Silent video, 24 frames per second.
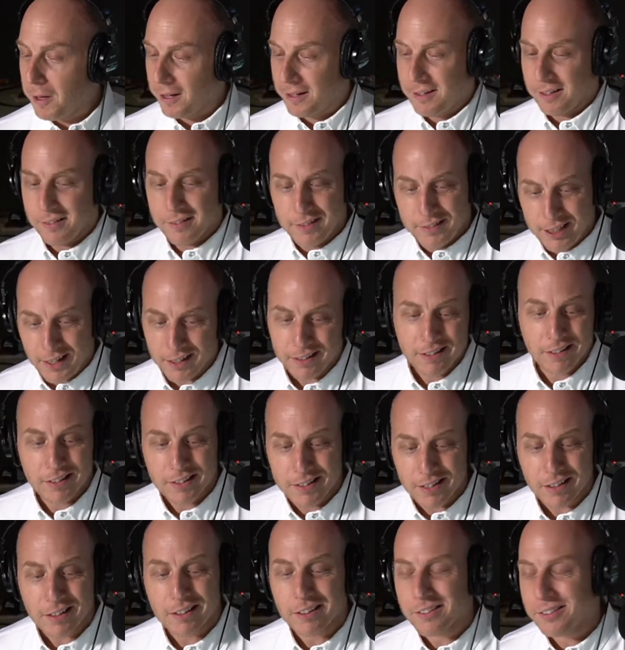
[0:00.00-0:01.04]
Because Tucker
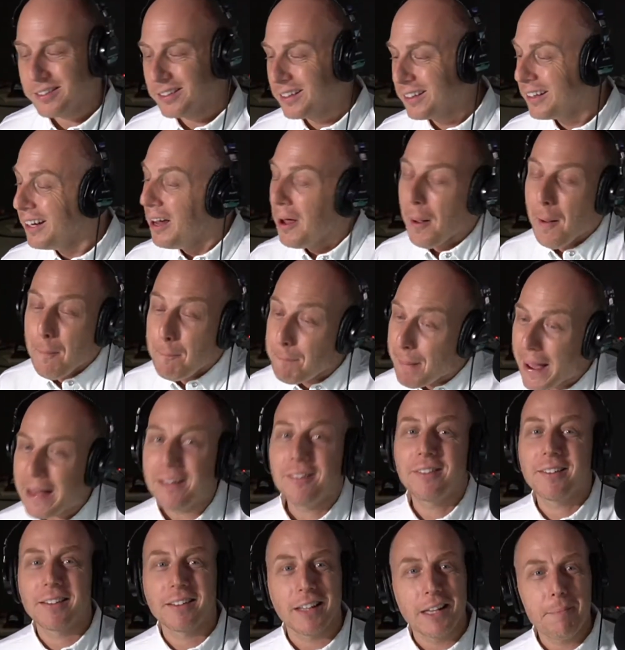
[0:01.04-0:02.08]
Carlson
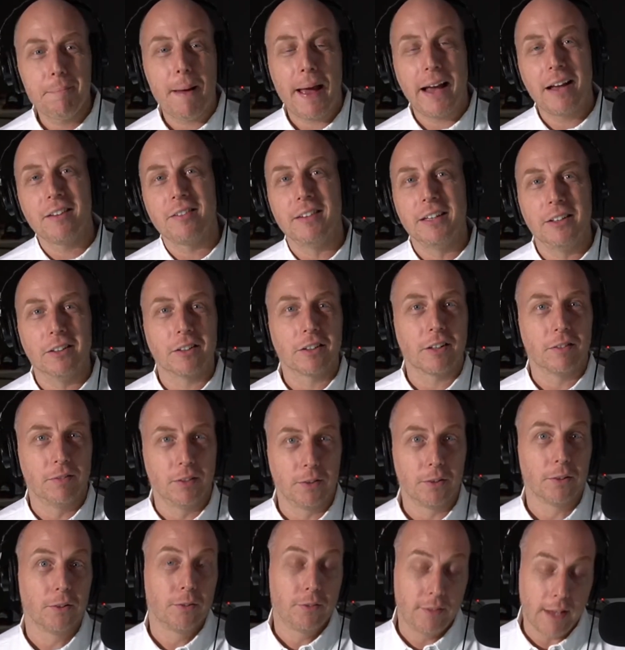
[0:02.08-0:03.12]
basically pays Neil
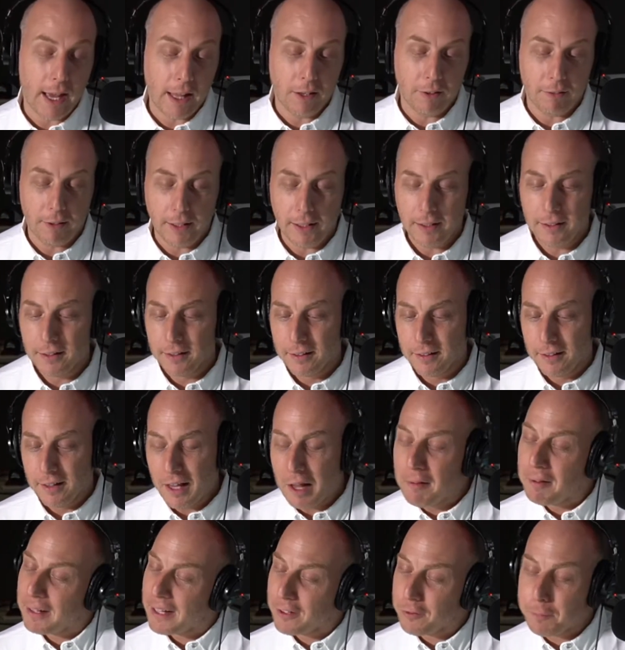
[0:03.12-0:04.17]
Cavuto's salary.
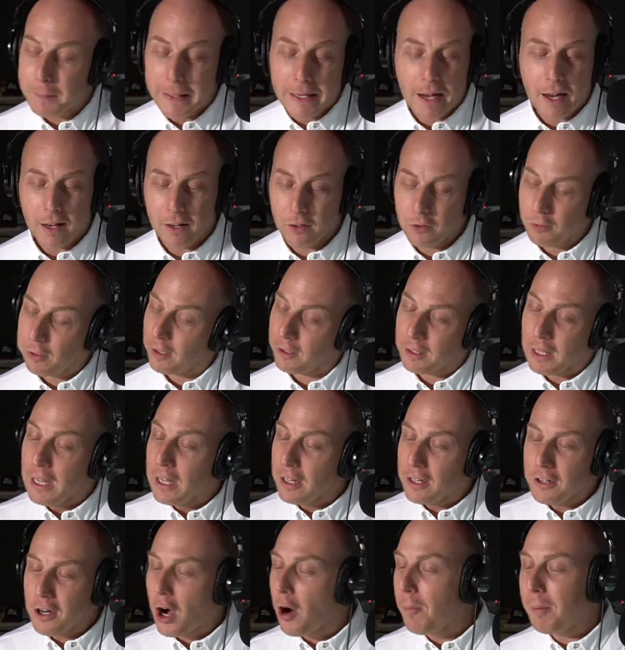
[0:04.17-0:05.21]
I mean, let's be honest. Look,
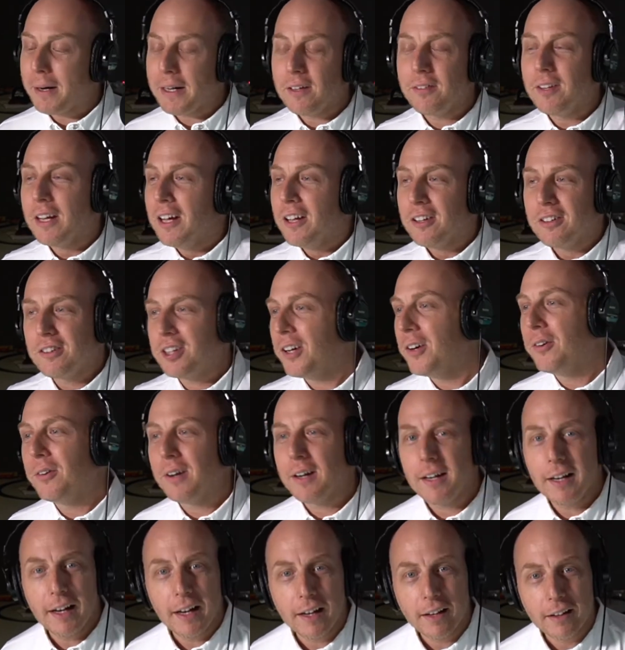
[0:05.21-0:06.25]
nobody's
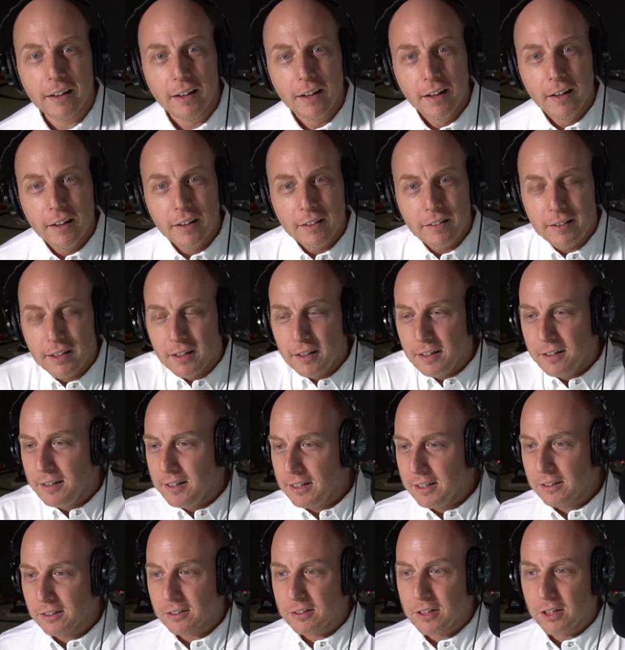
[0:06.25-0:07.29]
tuning in to
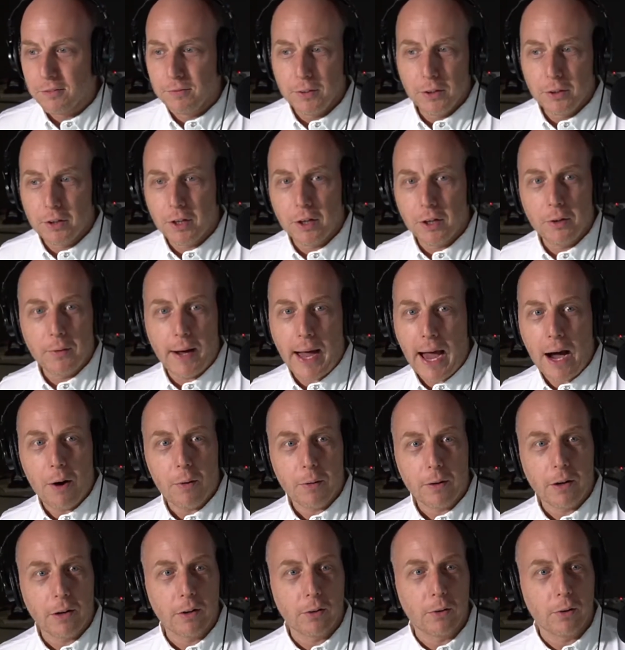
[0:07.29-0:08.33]
Neil Cavuto
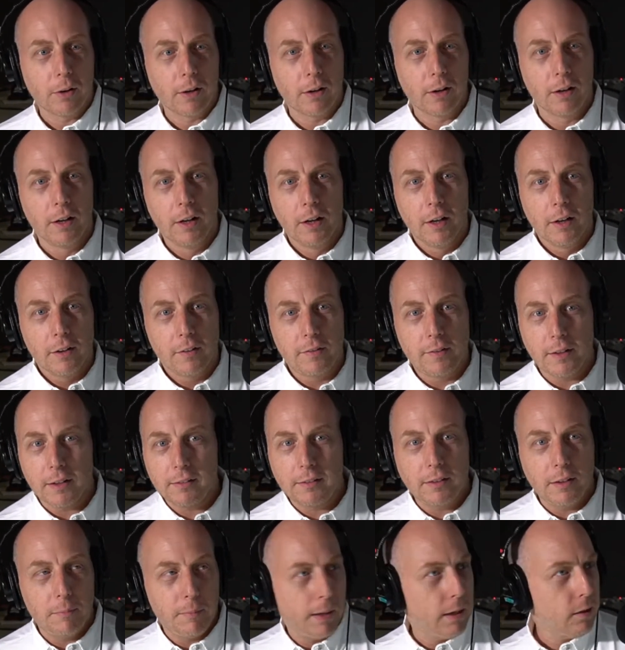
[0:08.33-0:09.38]
Hour or
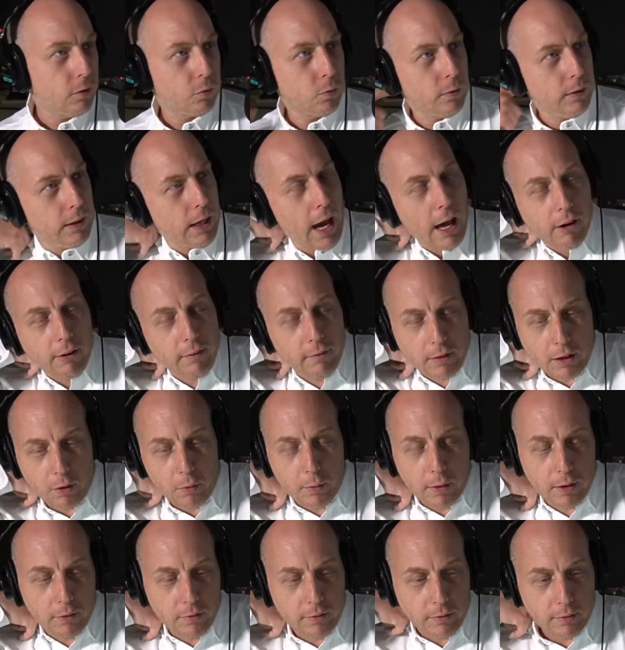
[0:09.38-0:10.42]
60 Minutes with Neil. I don't even know
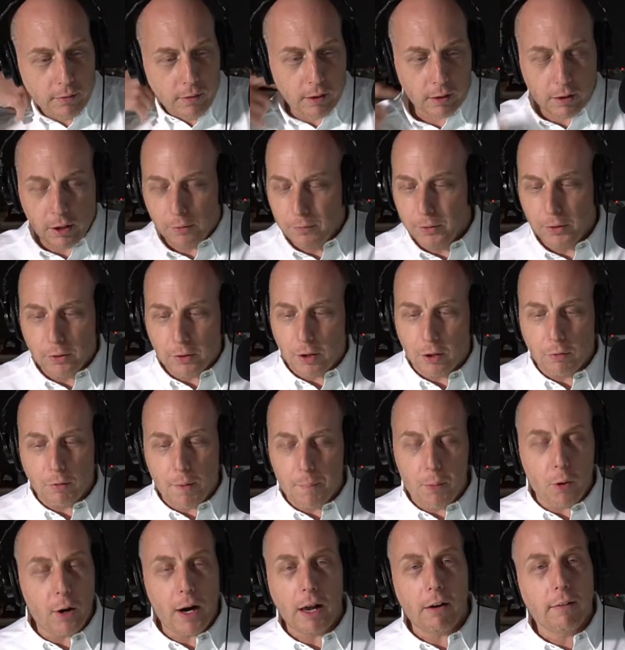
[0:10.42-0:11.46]
what is the Cavuto
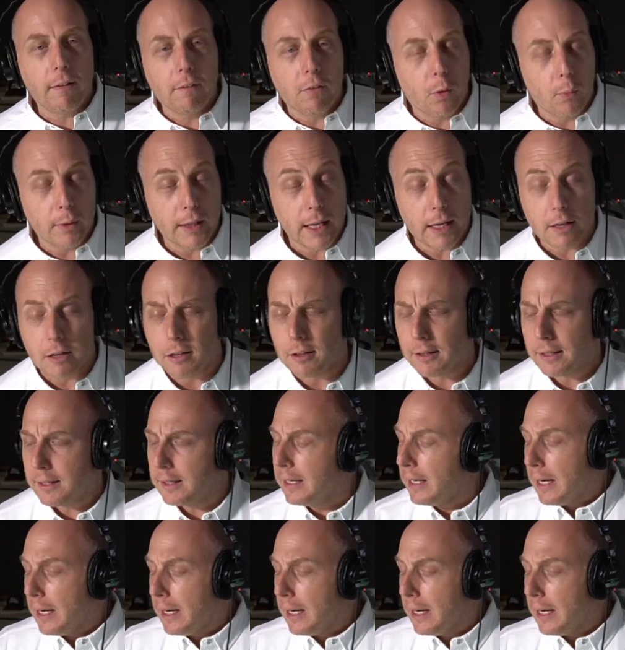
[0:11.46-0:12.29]
Report. I don't even know what they call it.